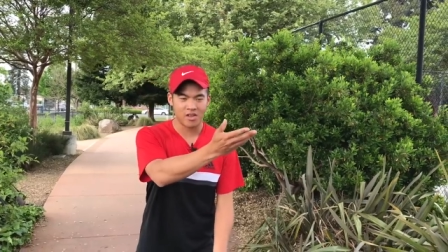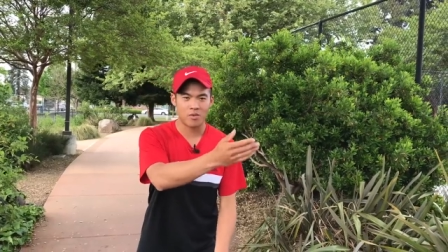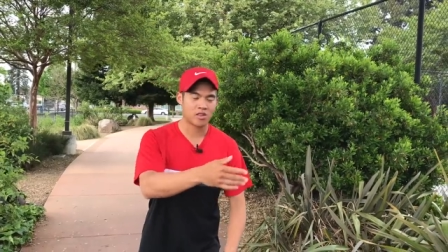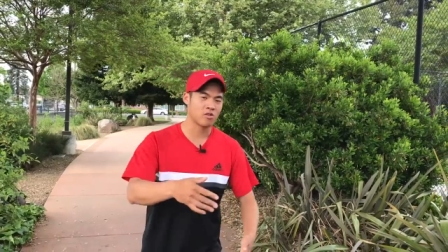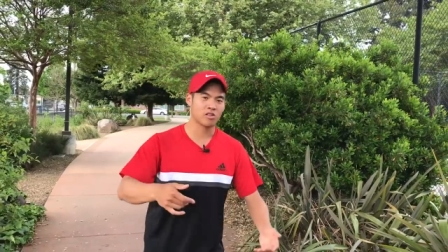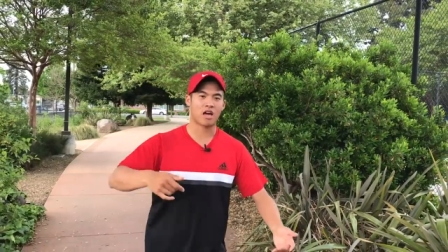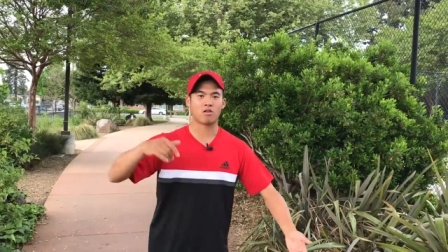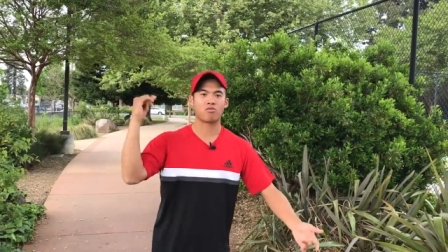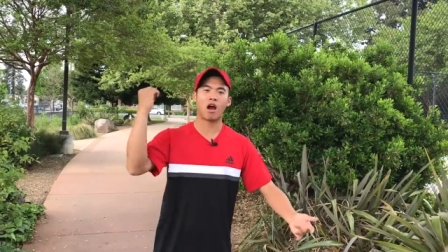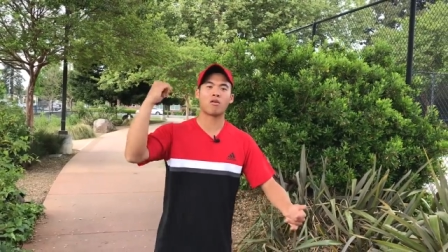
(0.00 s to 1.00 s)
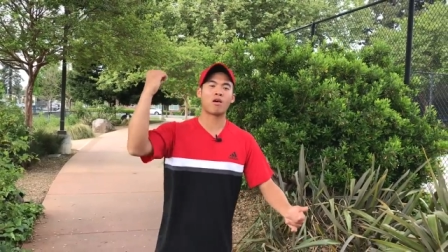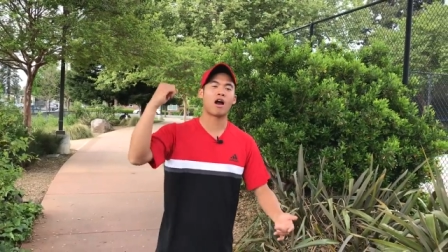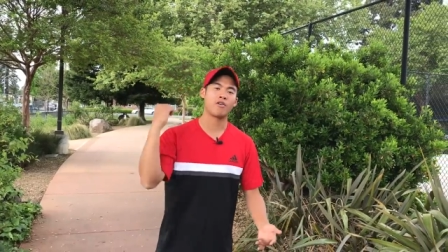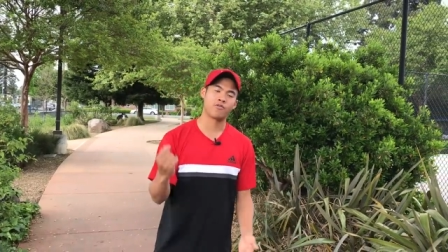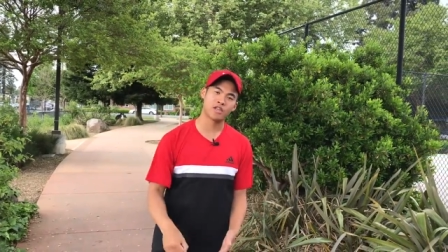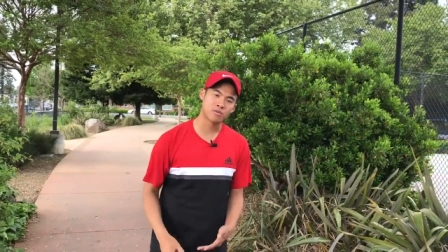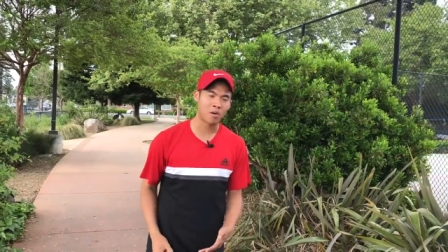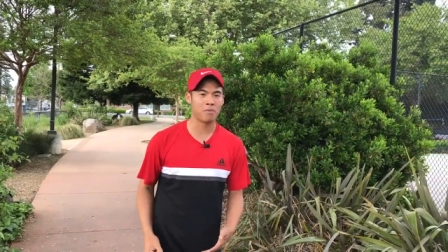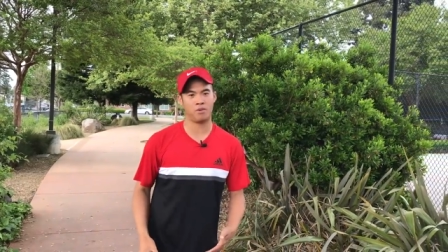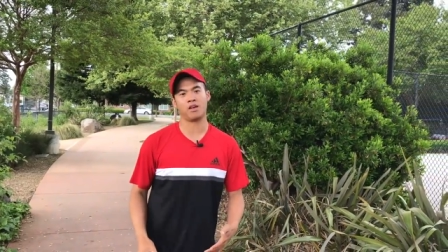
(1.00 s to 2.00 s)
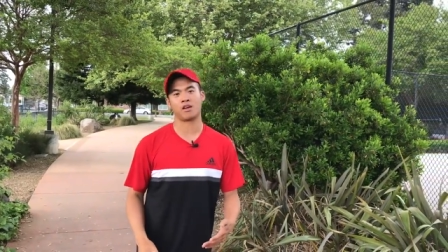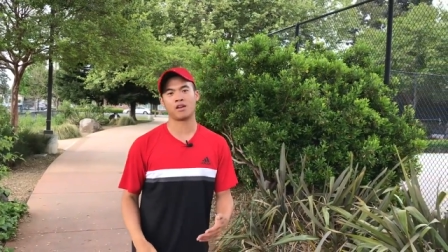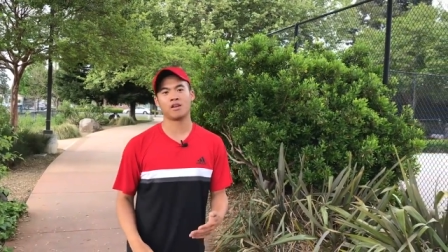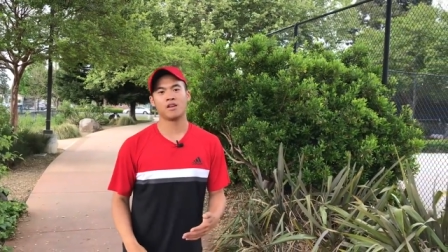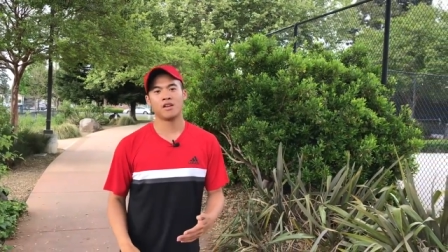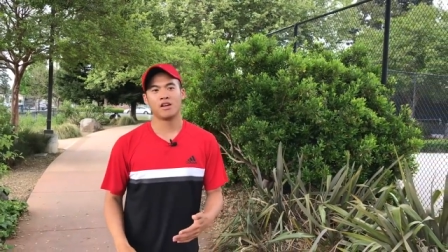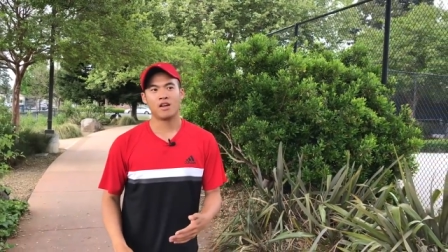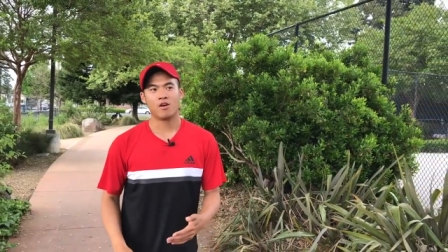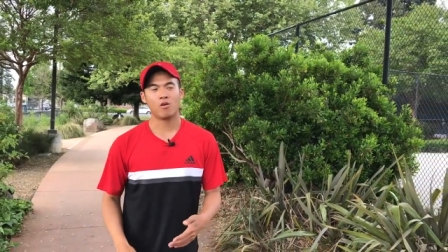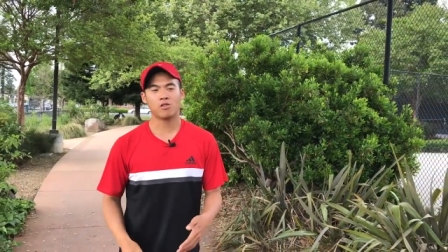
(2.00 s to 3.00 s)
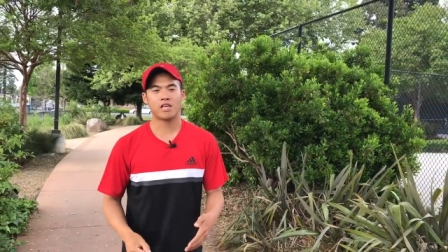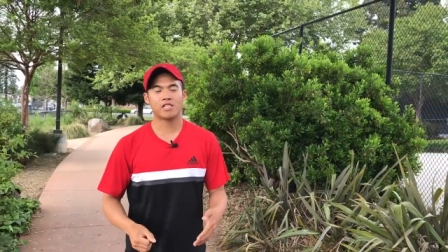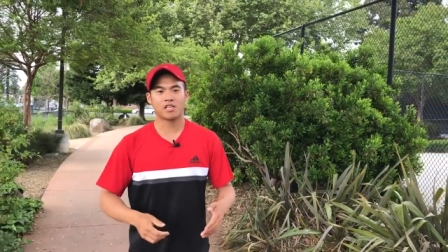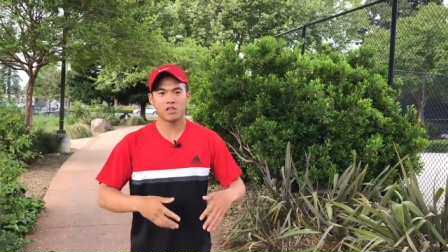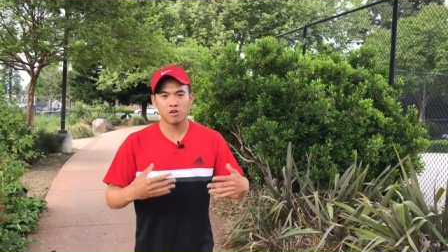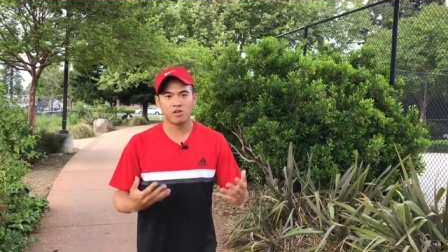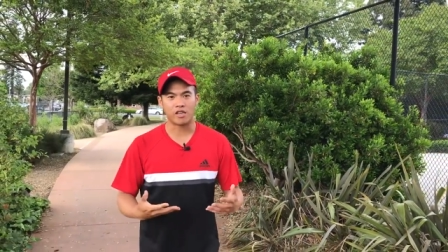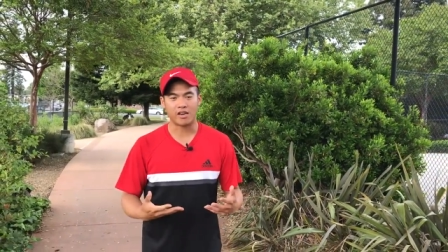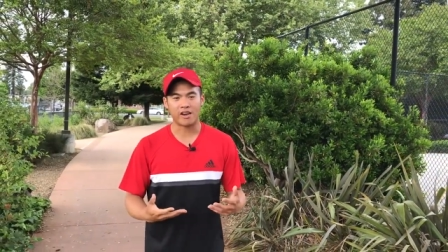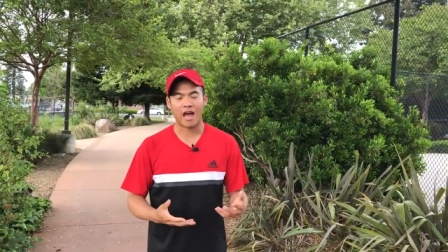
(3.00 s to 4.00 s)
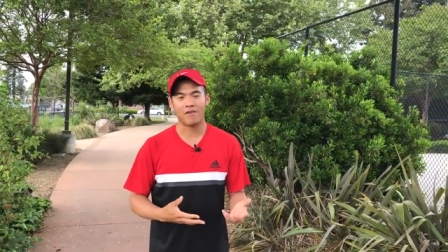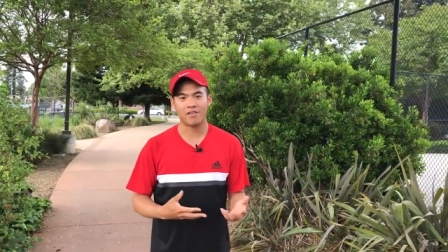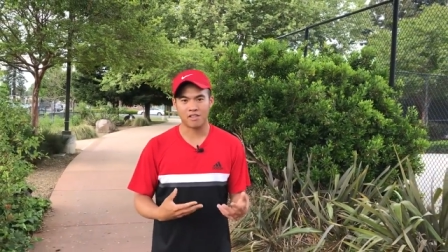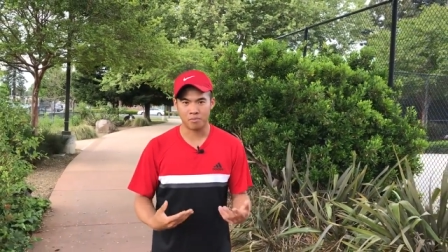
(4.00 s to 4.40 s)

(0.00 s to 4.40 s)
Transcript: you know, with a whole lot of rah-rah fist pumping, only to lose it and have it